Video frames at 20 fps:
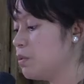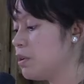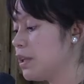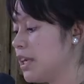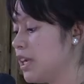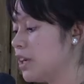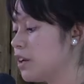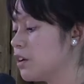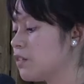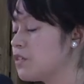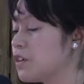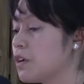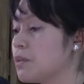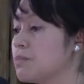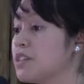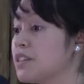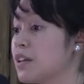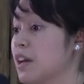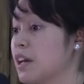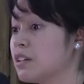we will hear
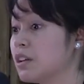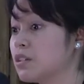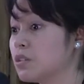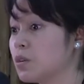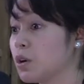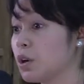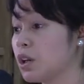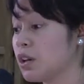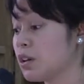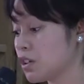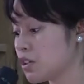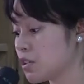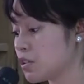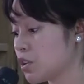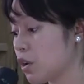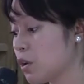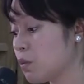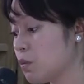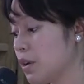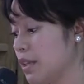from Senator
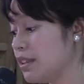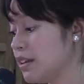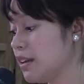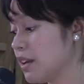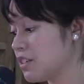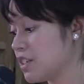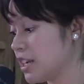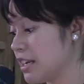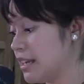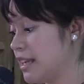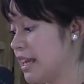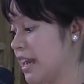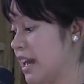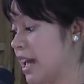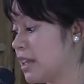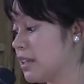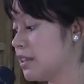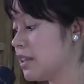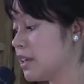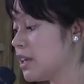Sherwin
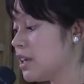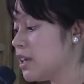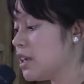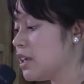Gatchalian,